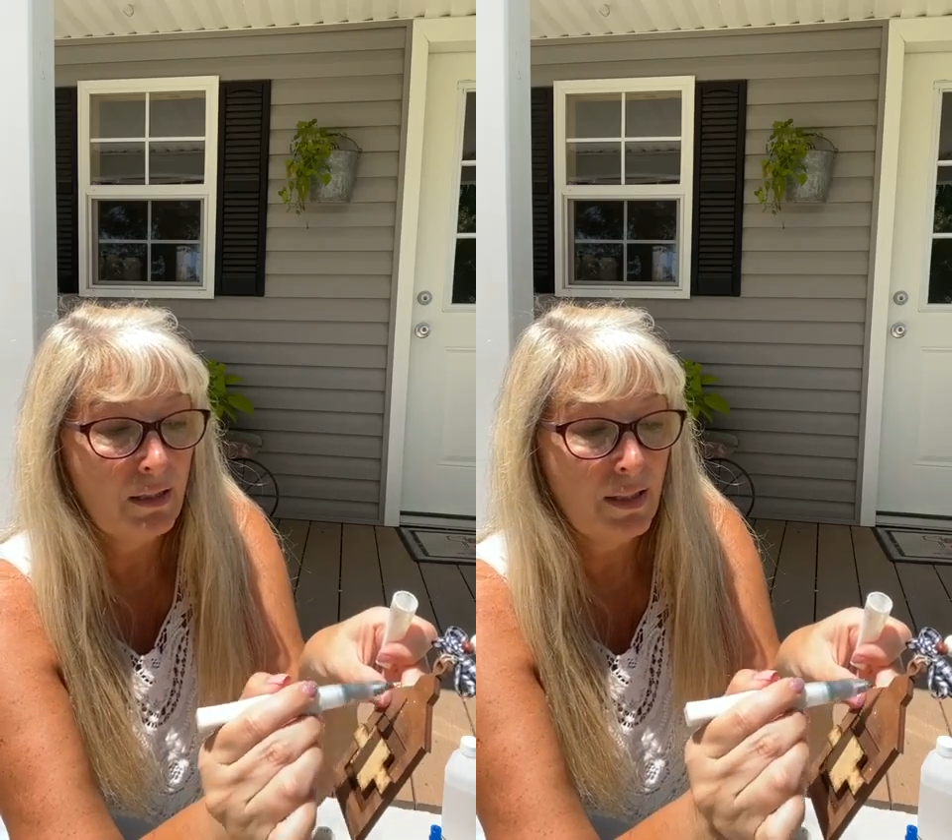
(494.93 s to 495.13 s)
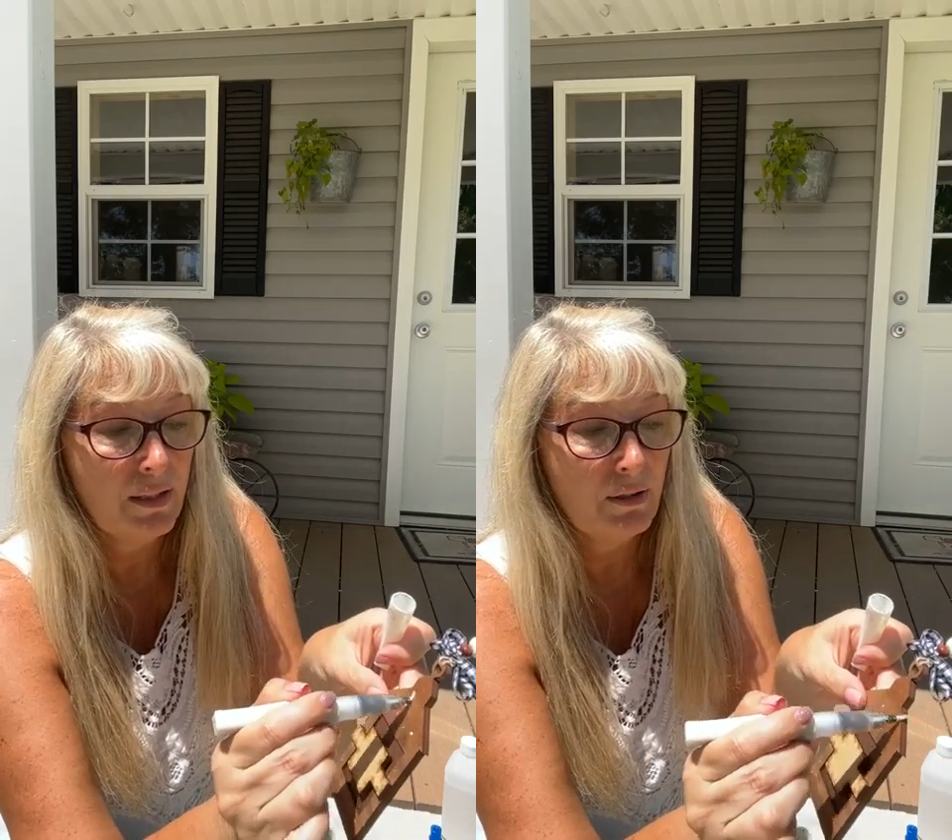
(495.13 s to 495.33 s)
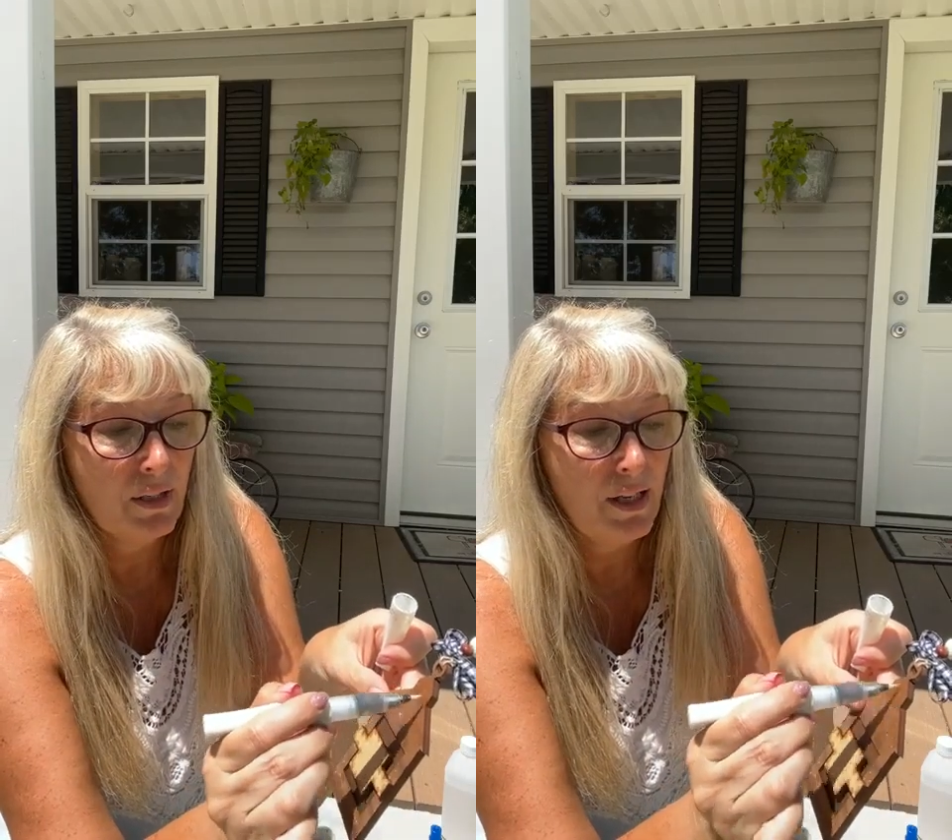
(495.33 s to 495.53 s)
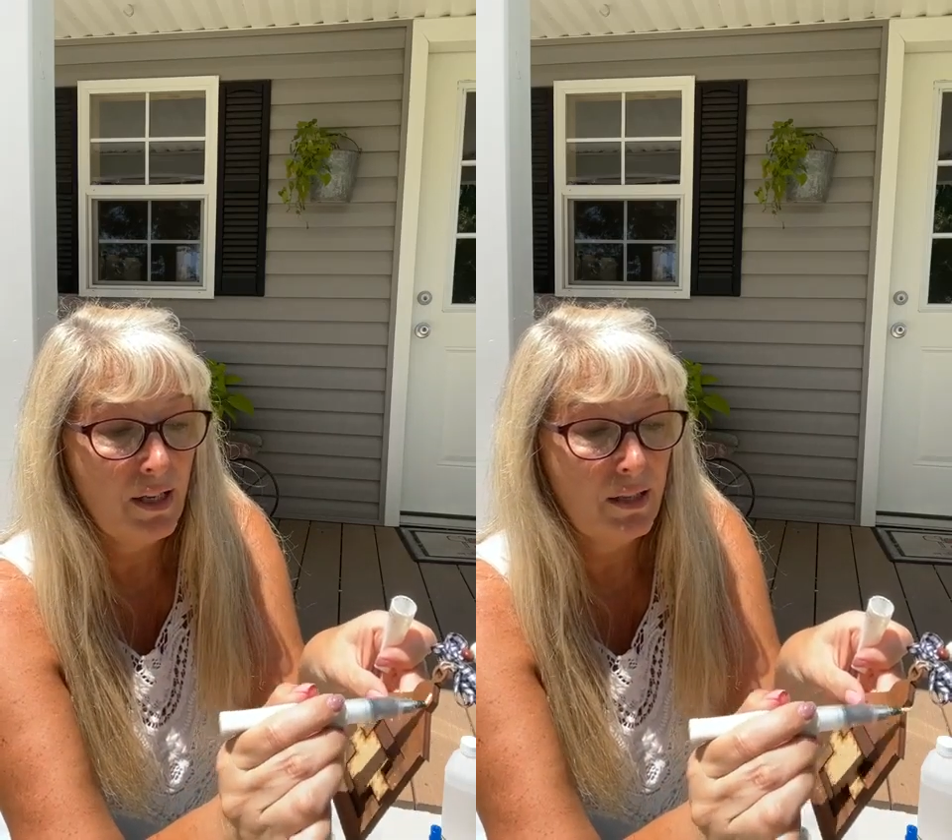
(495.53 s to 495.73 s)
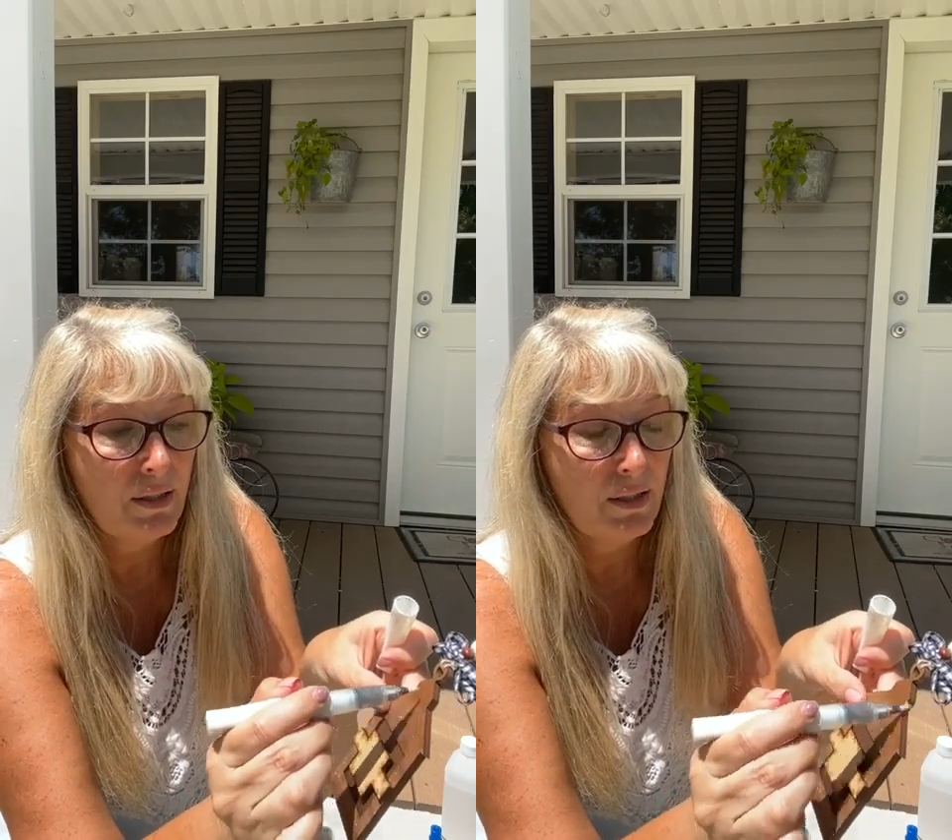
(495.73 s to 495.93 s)
You let it
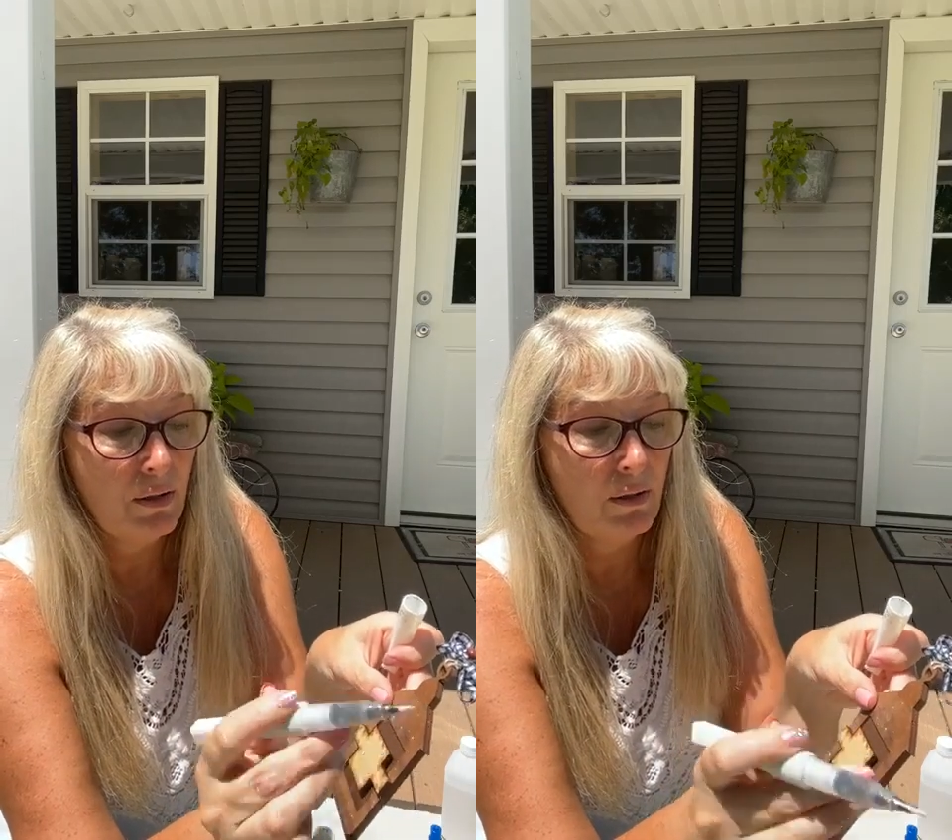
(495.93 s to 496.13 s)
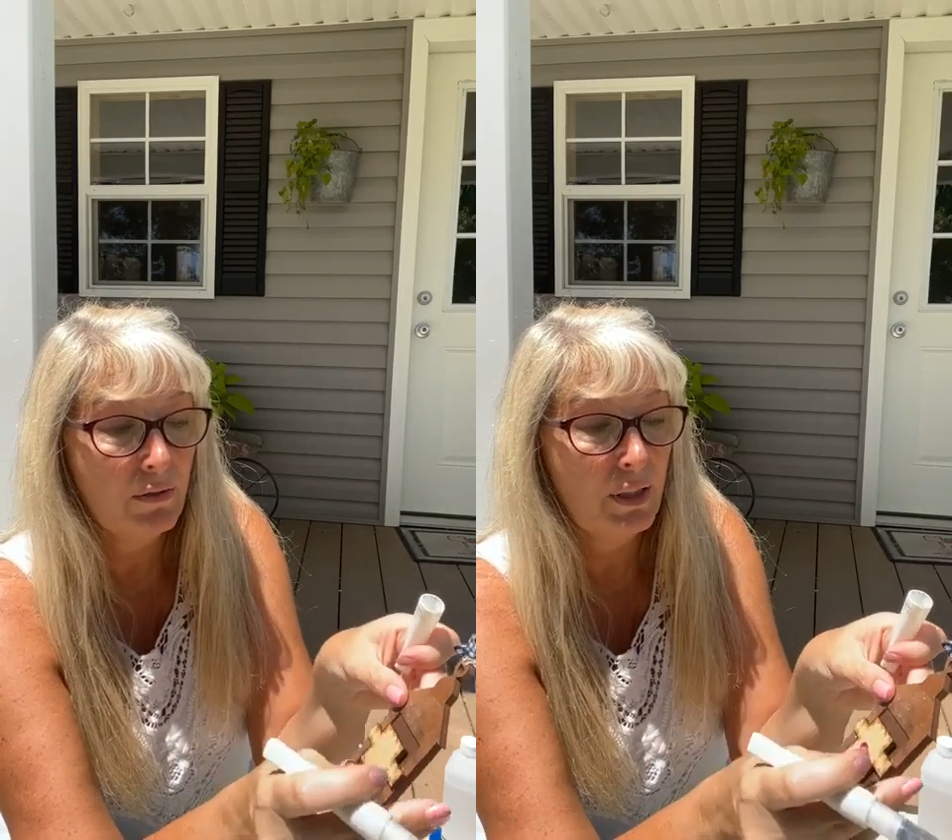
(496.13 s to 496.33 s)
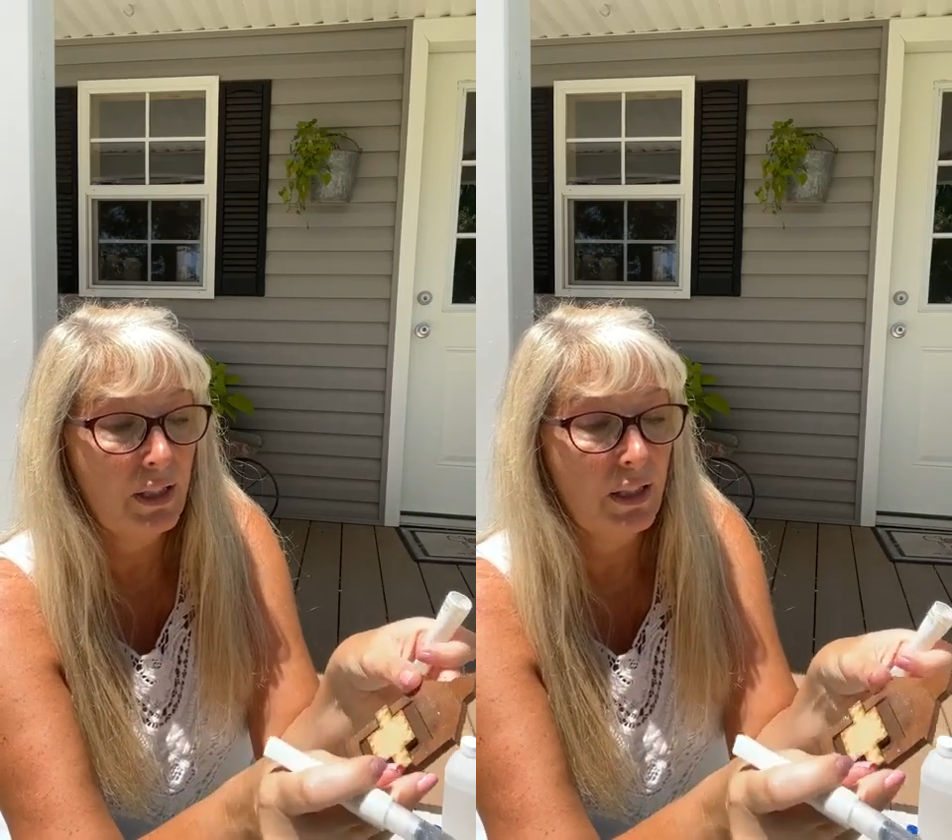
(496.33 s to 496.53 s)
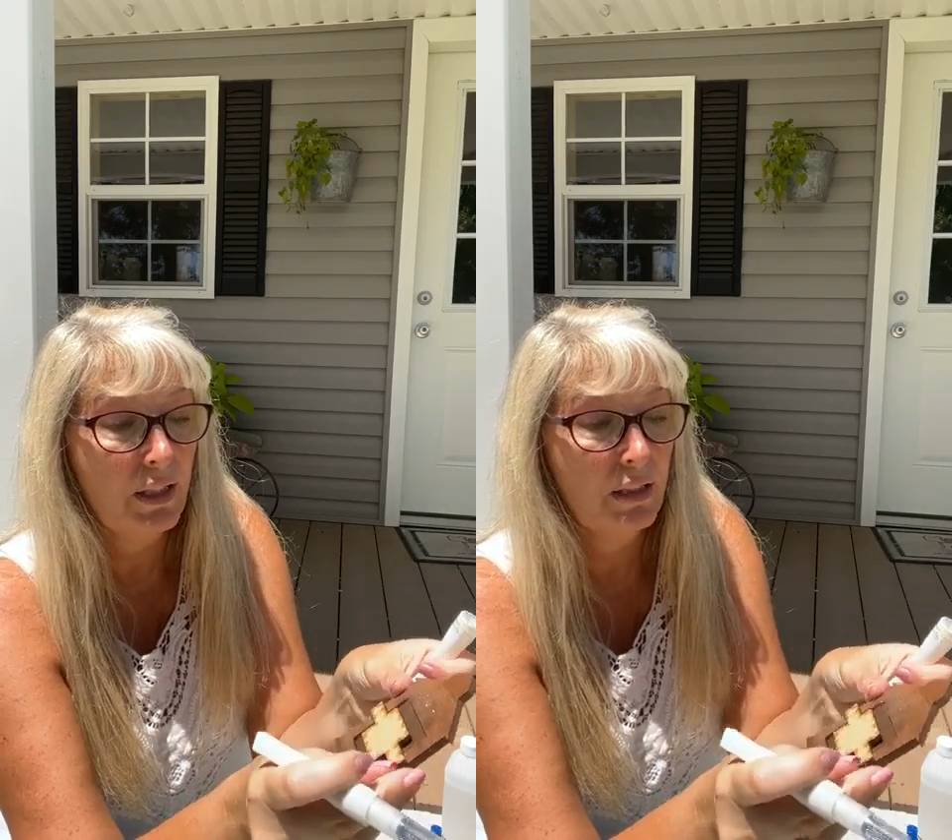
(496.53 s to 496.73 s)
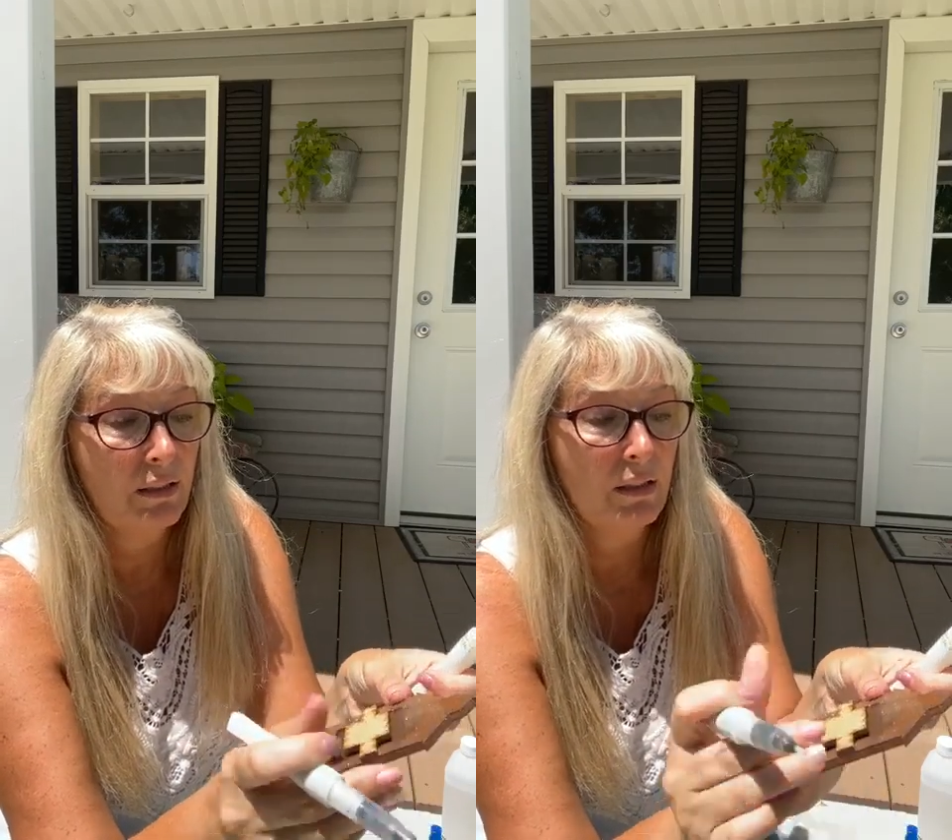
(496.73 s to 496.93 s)
dry and you go over it
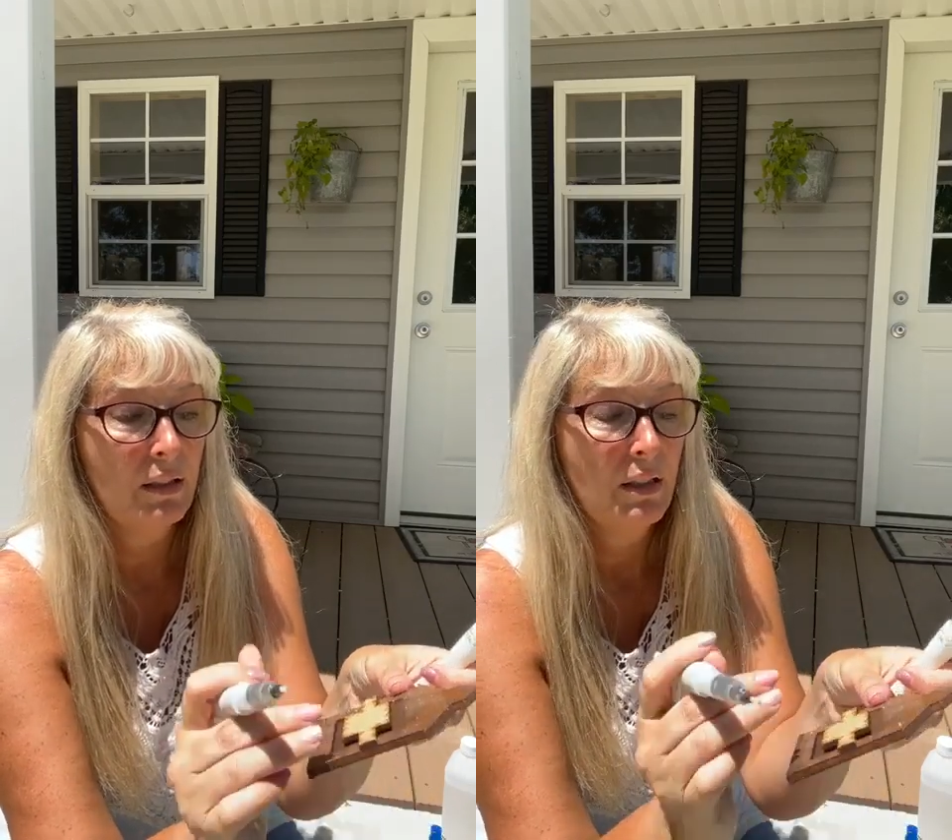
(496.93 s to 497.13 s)
again.